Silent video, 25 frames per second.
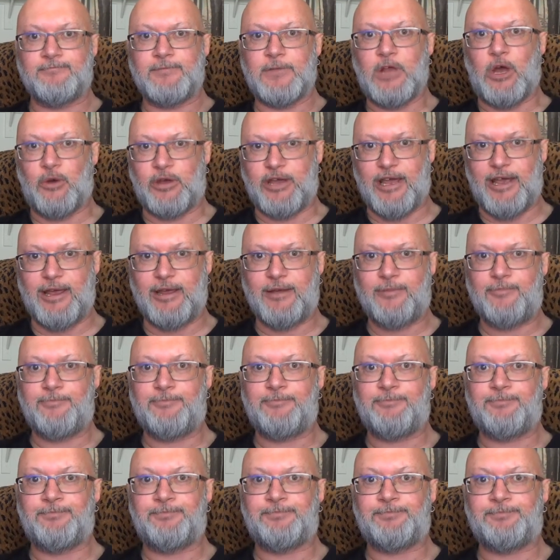Okay?
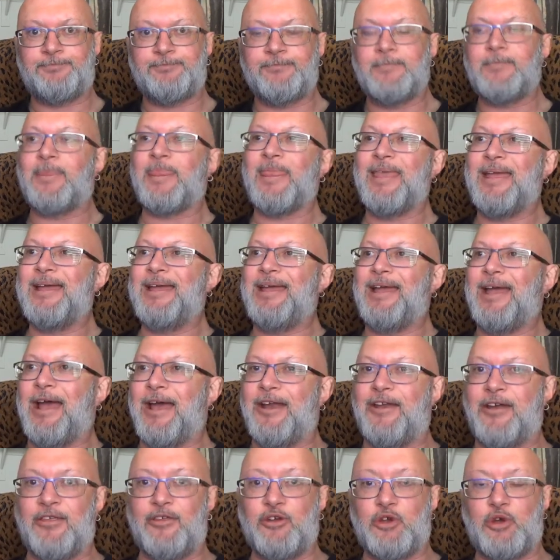
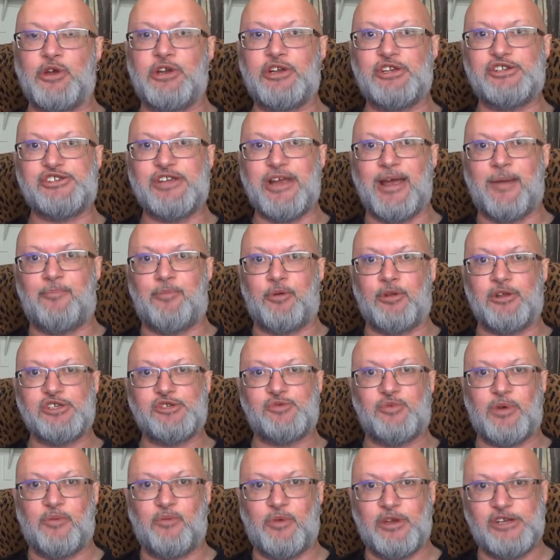Another good example is
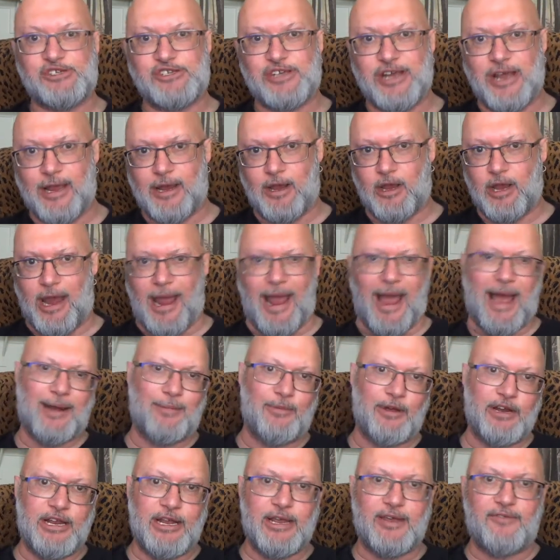when we say Adam
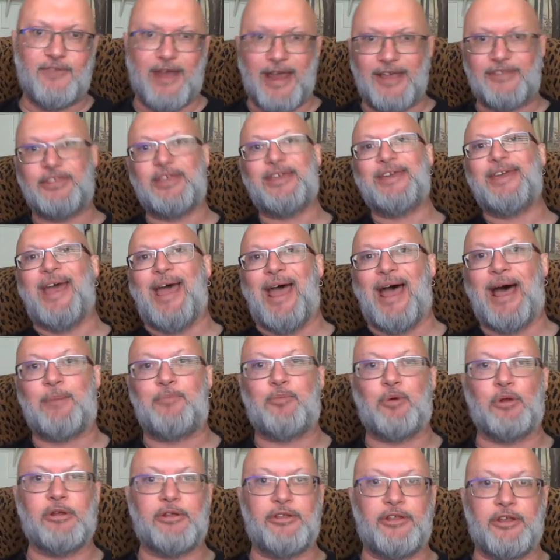and Eve ate the
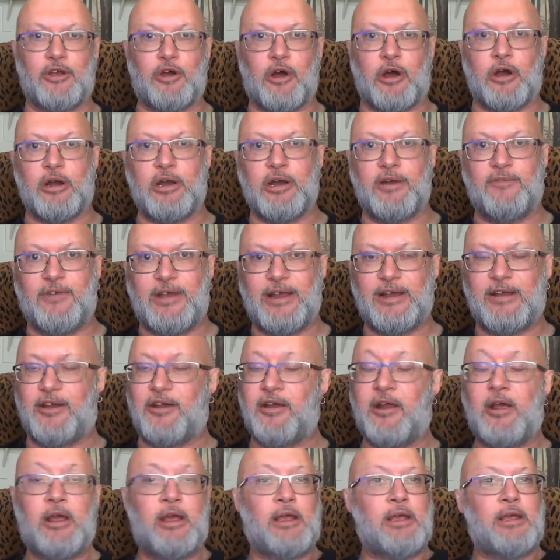apple in the Garden of Eden.